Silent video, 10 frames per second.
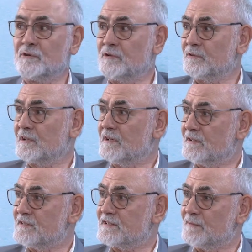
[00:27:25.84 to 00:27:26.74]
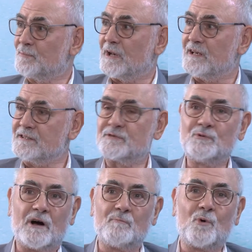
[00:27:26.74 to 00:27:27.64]
utilities in place
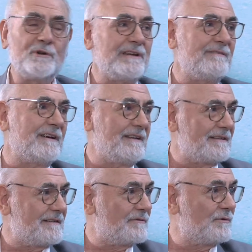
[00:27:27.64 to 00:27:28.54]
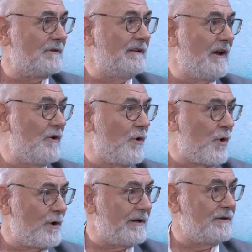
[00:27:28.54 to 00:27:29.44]
who are motivated to
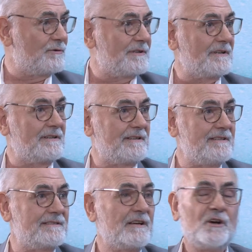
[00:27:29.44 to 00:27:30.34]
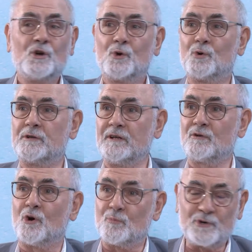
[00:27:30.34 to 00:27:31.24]
learning utilities, good in
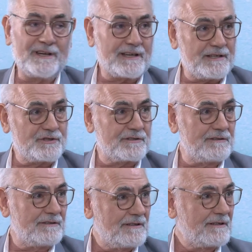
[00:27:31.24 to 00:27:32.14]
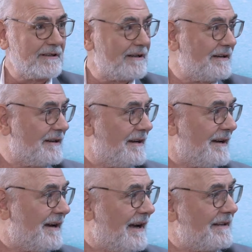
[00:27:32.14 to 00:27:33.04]
communication, yeah,
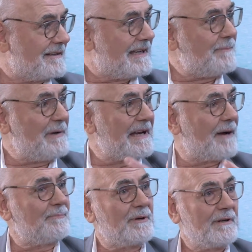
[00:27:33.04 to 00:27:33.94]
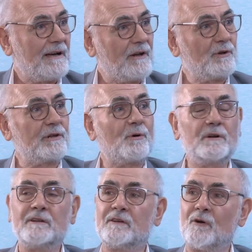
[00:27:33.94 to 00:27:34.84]
and keeping up. And not
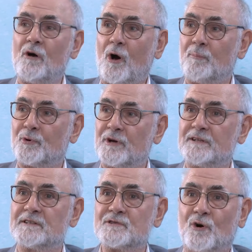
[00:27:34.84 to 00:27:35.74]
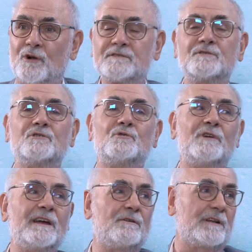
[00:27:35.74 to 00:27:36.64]
only the operators, also the
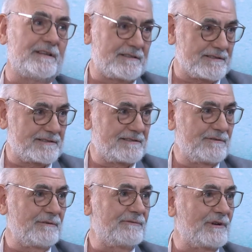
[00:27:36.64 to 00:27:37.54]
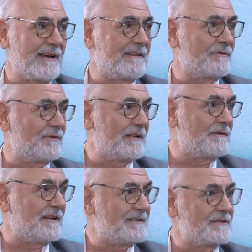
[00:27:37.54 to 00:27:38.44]
regulators. Don't forget the
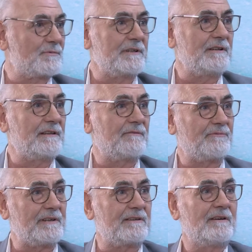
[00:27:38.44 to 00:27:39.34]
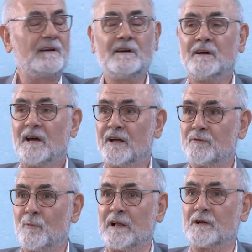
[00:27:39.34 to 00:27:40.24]
regulators. We need fit
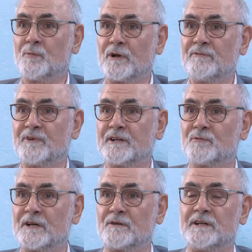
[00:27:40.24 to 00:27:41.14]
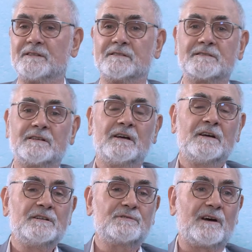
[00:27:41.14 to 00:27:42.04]
and well-qualified regulators.
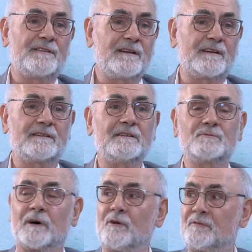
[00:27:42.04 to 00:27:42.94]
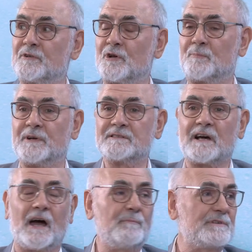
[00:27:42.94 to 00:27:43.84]
So I think that is one of the topics.
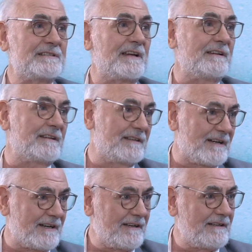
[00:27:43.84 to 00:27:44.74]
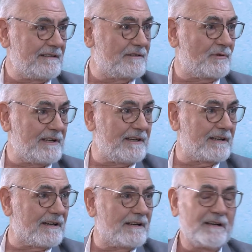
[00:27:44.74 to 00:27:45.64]
I'm a standard guy and a training
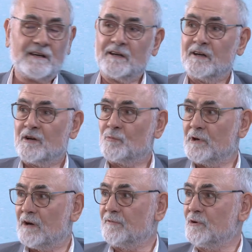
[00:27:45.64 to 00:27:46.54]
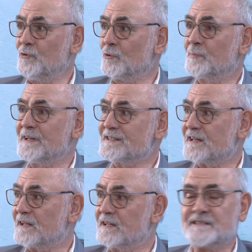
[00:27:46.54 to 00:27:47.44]
guy. We have a European
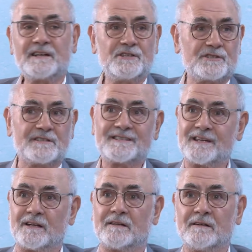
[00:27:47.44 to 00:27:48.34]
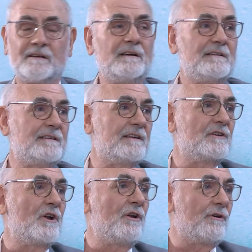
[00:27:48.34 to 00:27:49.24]
standardization, CEN. There's
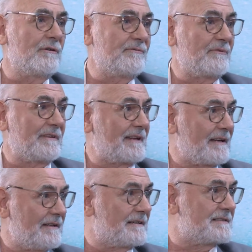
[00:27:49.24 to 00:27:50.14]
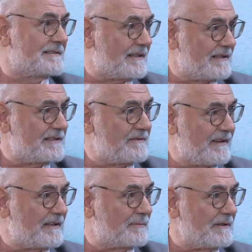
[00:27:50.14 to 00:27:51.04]
a lot of technical standards
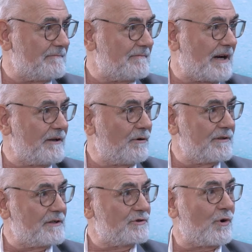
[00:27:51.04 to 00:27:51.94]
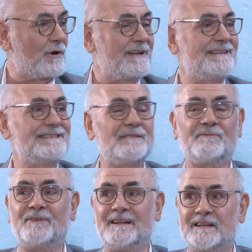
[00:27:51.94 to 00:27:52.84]
available. I know that Jordan is
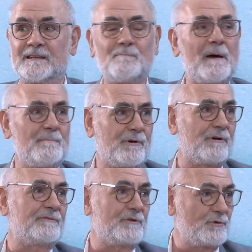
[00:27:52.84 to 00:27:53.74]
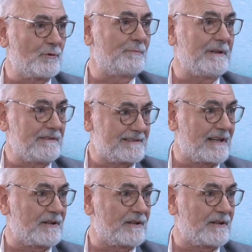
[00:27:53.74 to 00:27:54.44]
affiliate member of the European Standard